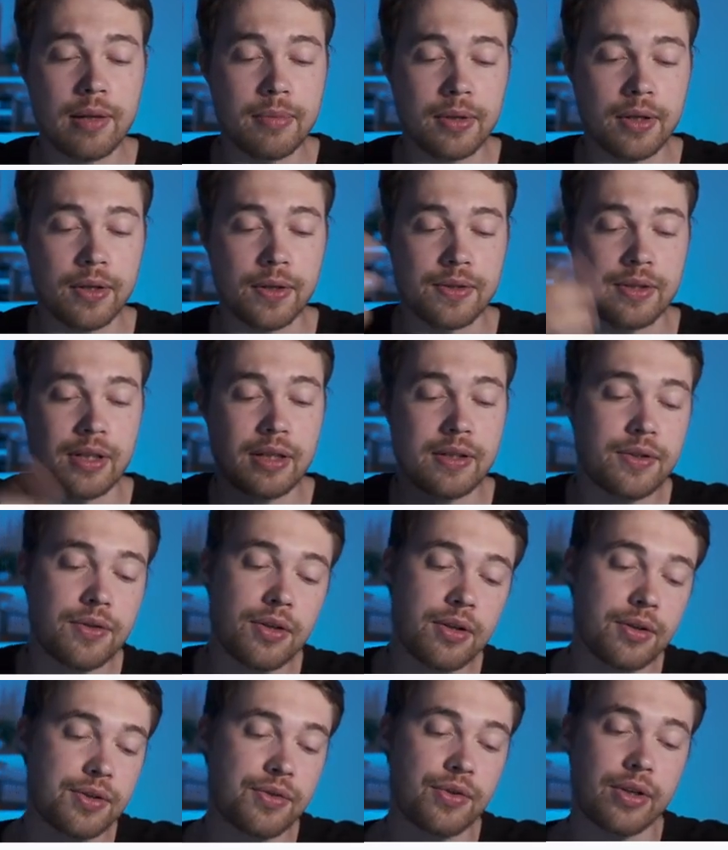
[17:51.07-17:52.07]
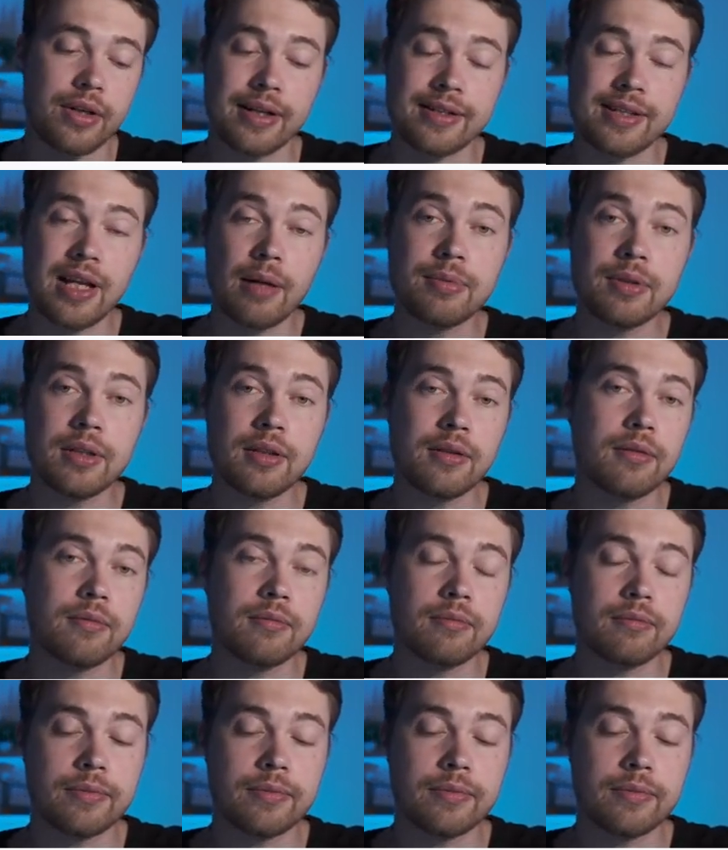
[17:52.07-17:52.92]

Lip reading: Because this string is what accepting,